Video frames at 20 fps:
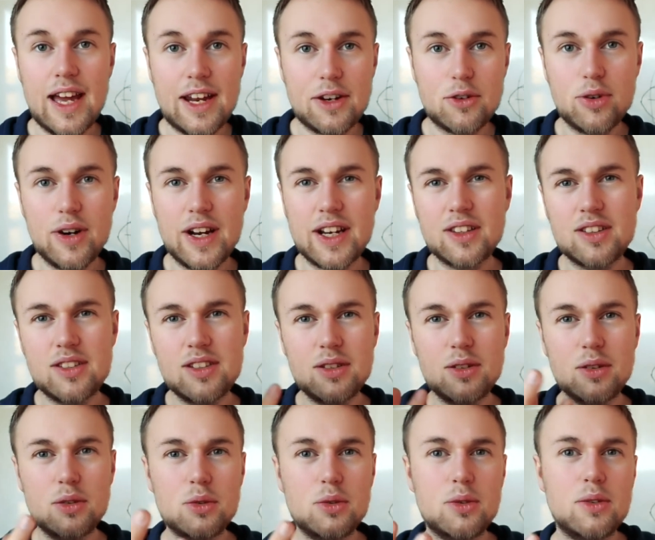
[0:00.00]
and trying
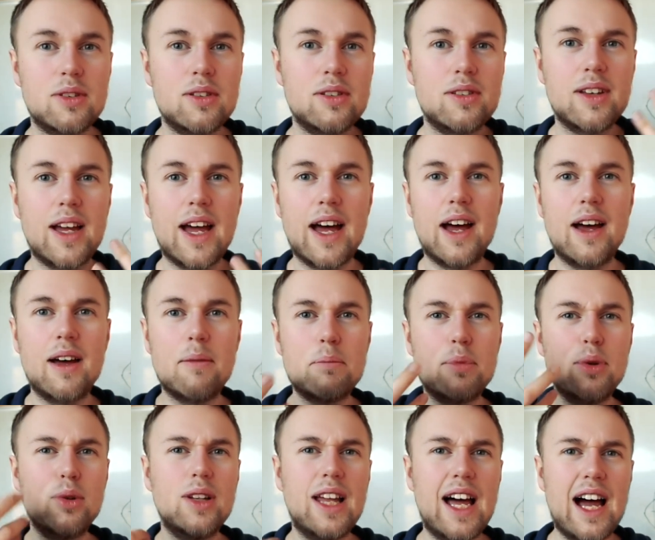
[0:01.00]
to
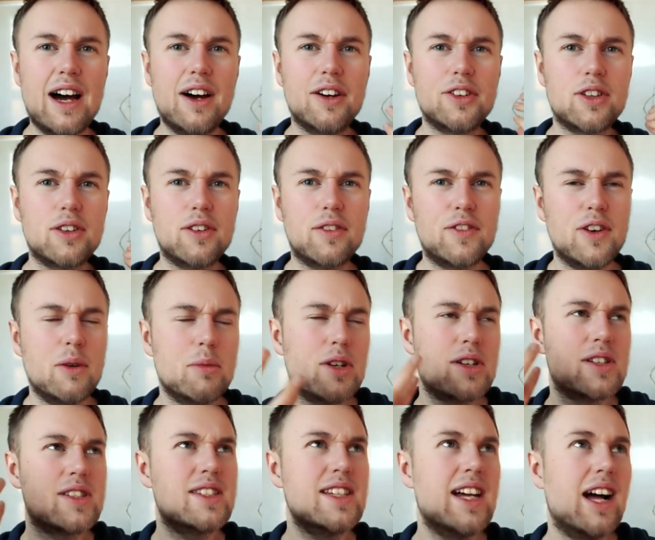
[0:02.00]
pull out from
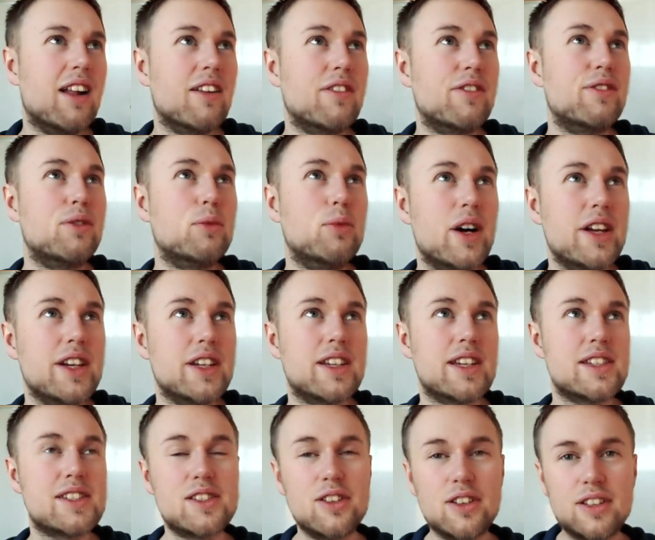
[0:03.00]
yourself what it
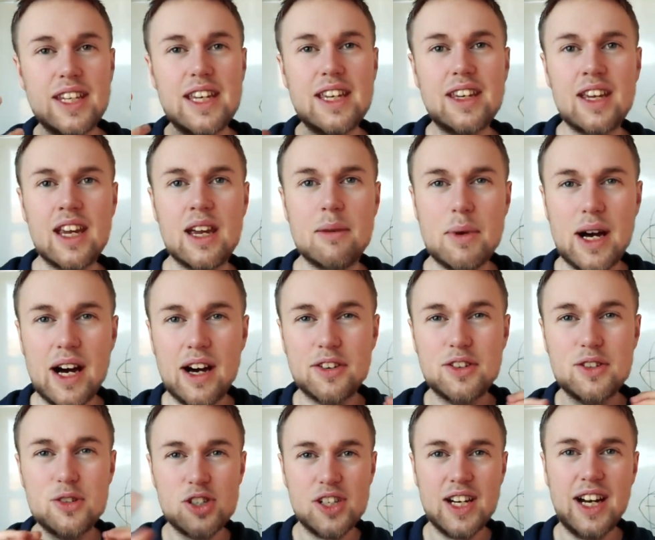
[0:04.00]
is you're thinking
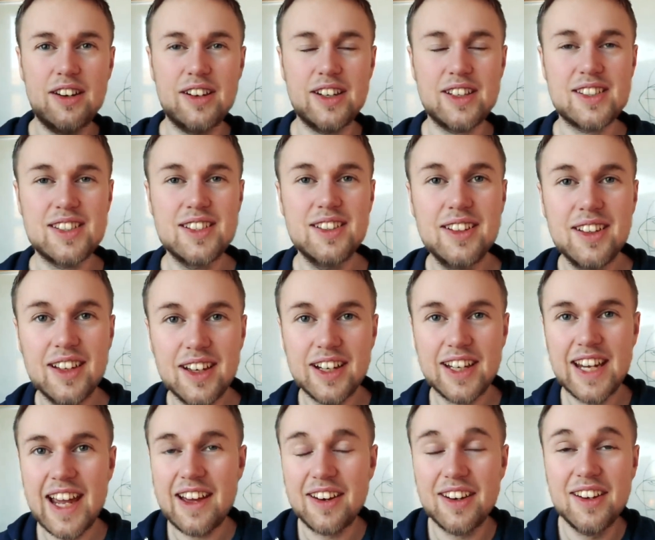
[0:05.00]
about to share it
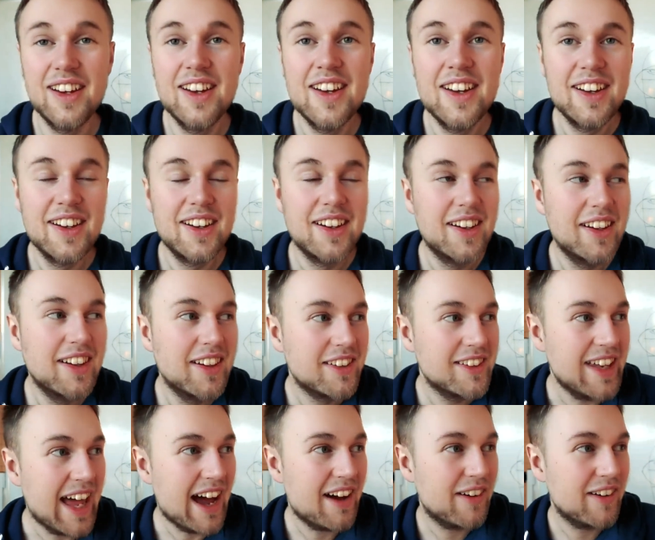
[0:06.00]
again.
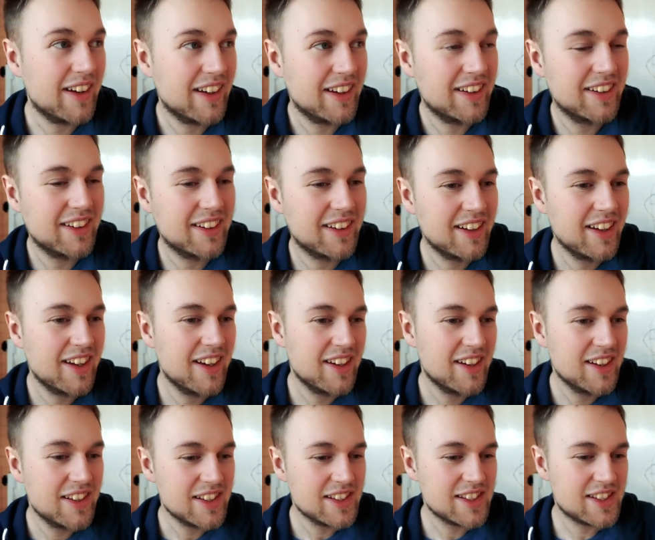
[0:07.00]
Now,
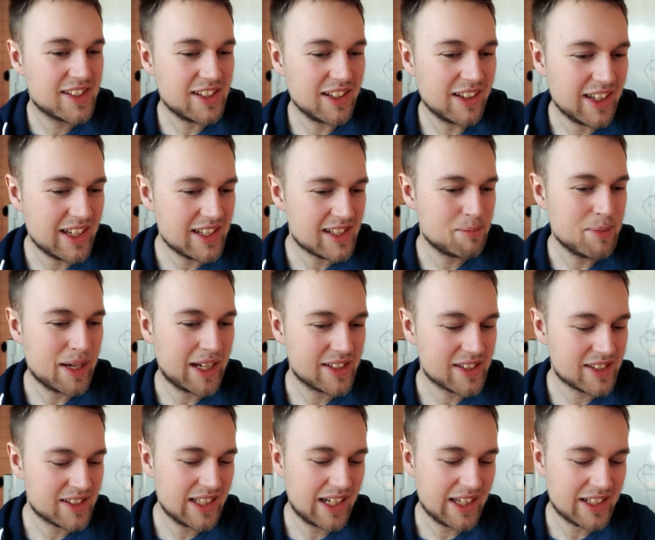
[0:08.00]
so this
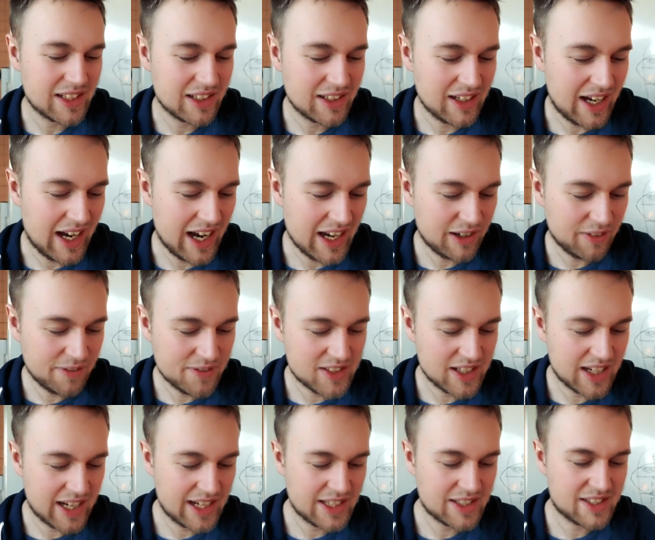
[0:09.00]
means that
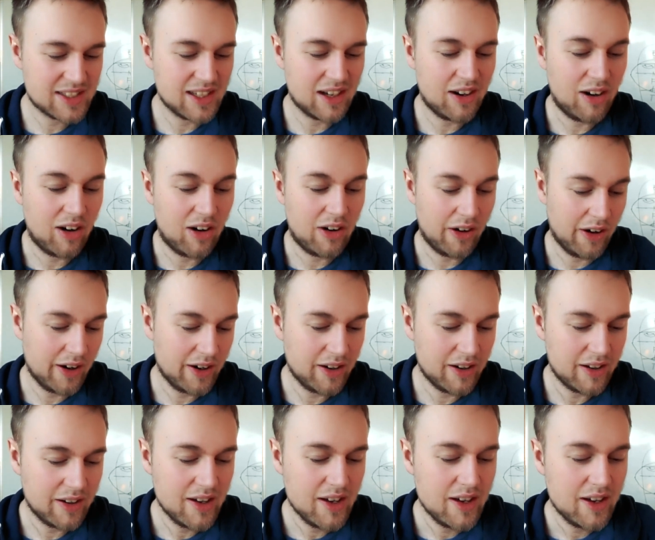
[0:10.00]
INFJs
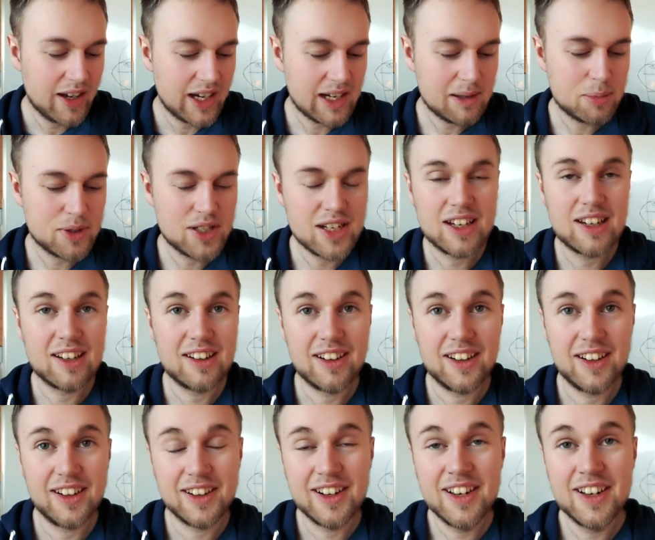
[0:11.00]
are, in
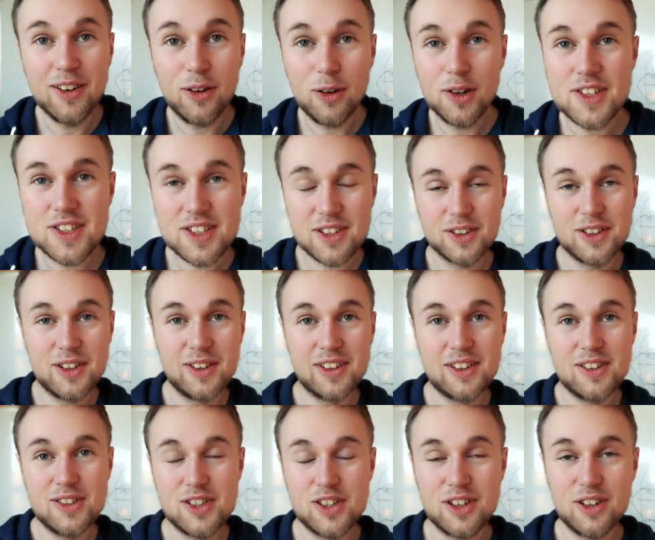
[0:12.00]
particular, also
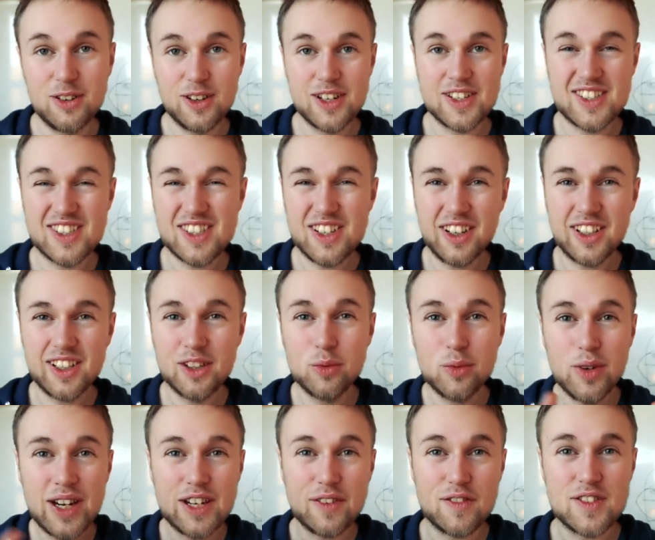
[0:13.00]
going to show a
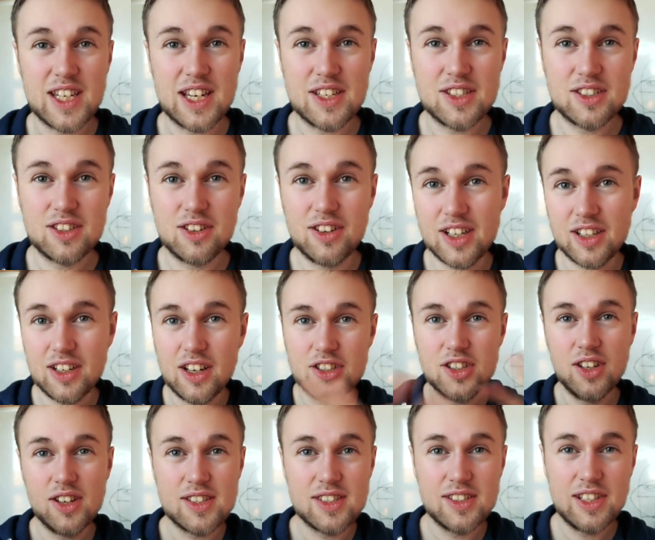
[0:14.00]
certain way of gesturing, not
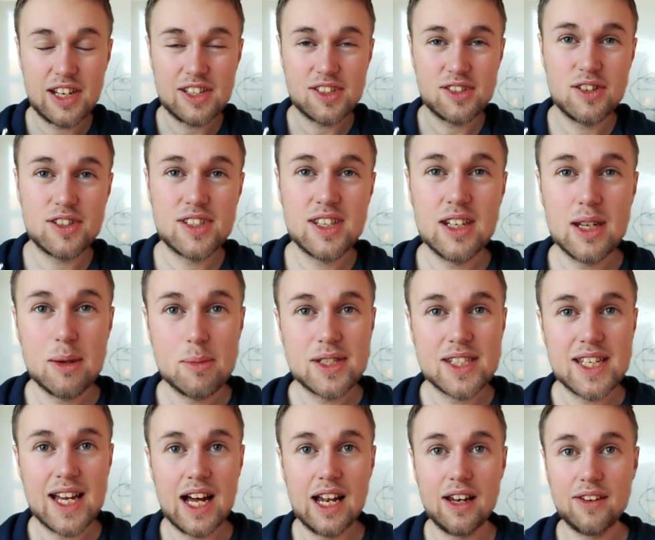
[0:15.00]
just gestures in
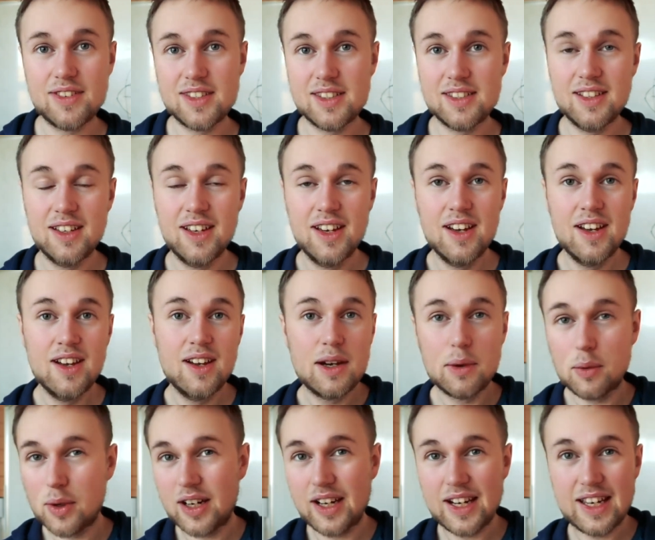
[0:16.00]
themselves.
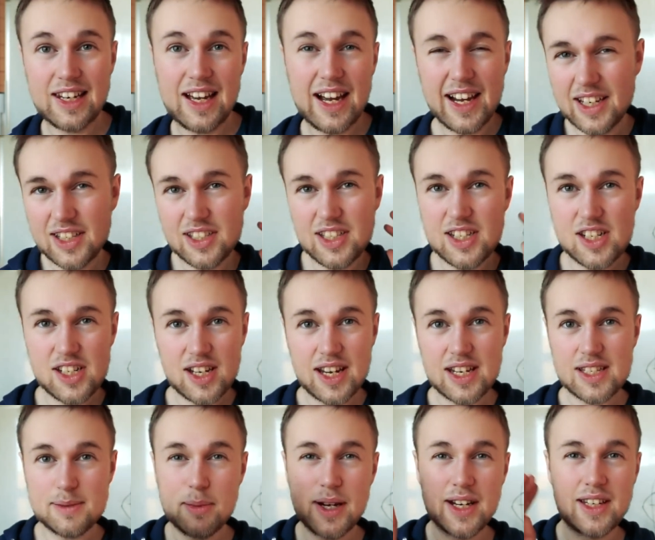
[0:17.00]
While
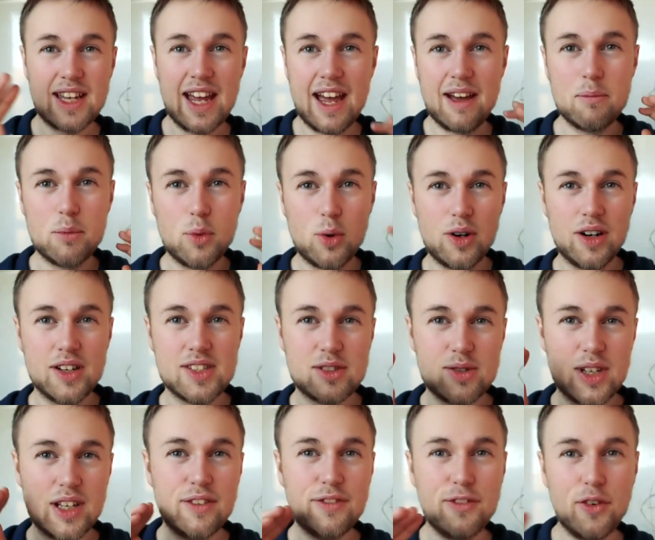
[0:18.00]
INTJs might have more
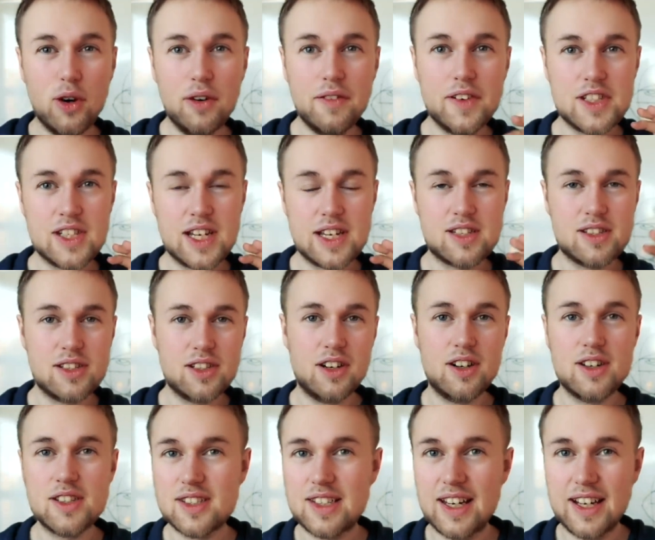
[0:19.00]
straightforward
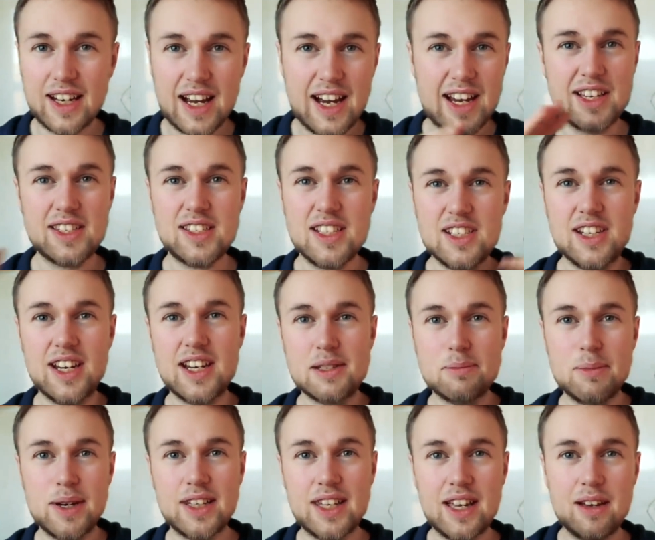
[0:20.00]
gestures, like
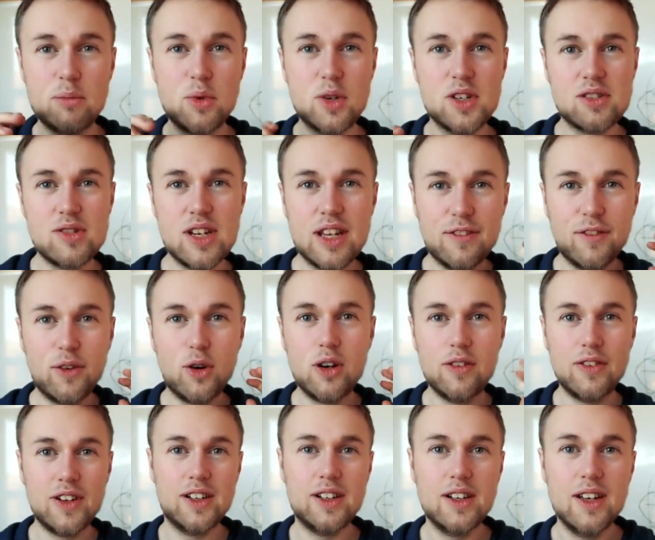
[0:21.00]
ISTJs might have more
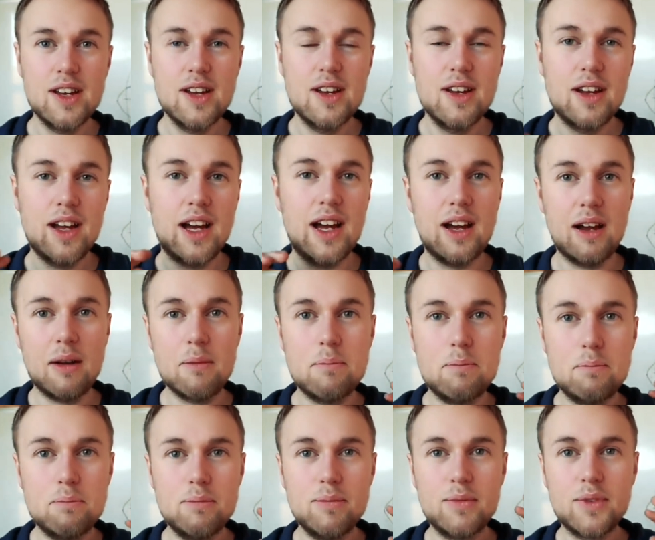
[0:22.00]
straightforward,
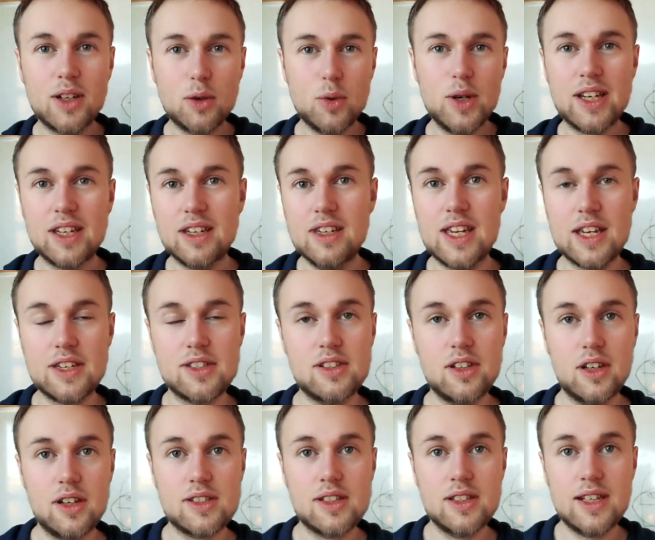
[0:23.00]
quick
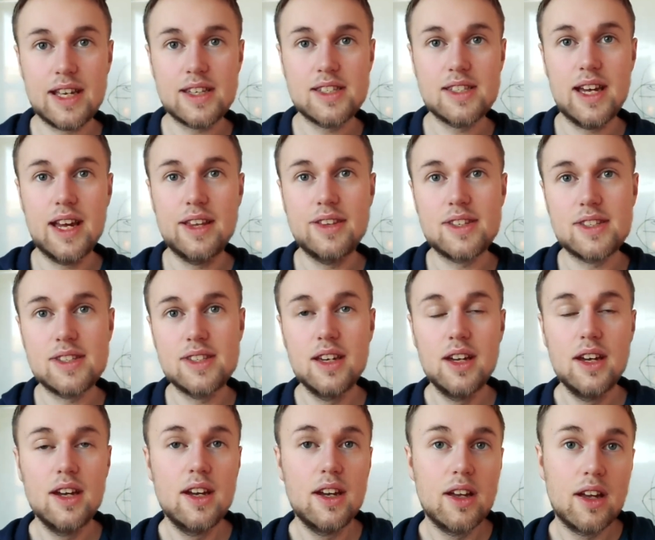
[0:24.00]
gestures in that
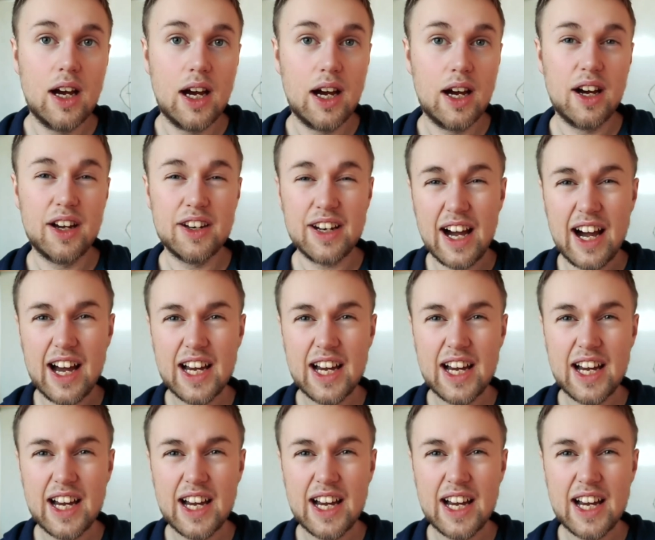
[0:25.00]
sense, the